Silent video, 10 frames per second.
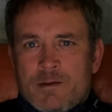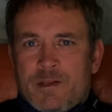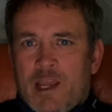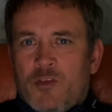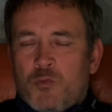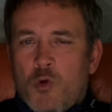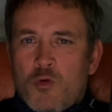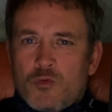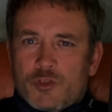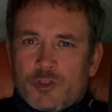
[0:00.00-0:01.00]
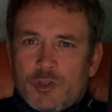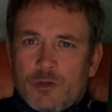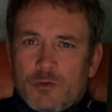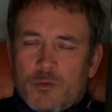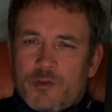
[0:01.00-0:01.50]
death waltz
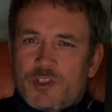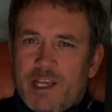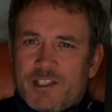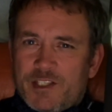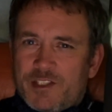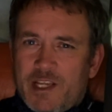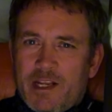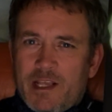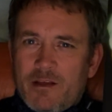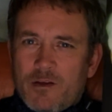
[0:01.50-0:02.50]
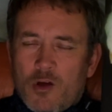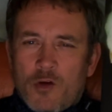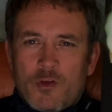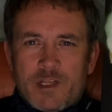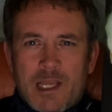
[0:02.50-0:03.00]
with Sexy Sadie,
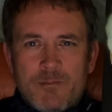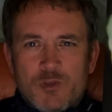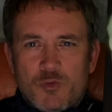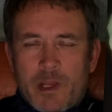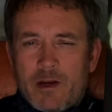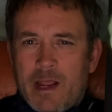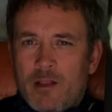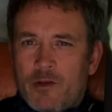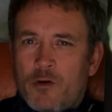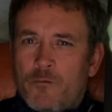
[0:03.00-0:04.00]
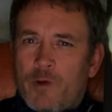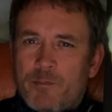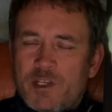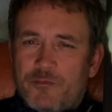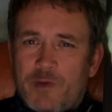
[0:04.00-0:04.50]
other times wearing Eleanor
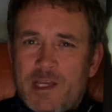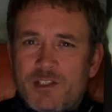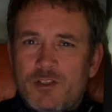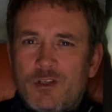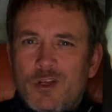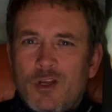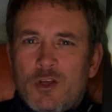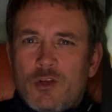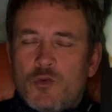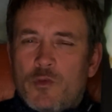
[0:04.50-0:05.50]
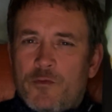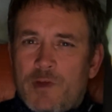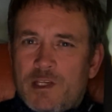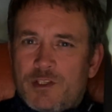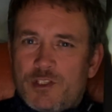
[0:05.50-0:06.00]
Rigby's face, you know, the
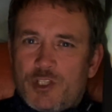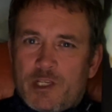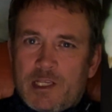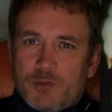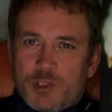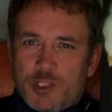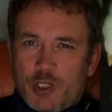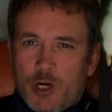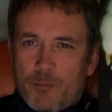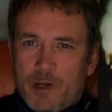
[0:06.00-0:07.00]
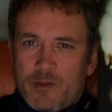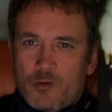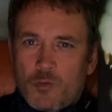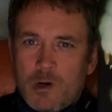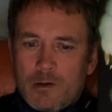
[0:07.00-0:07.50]
face that she keeps in the jar by the
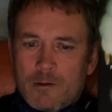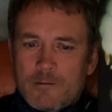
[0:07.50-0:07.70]
door.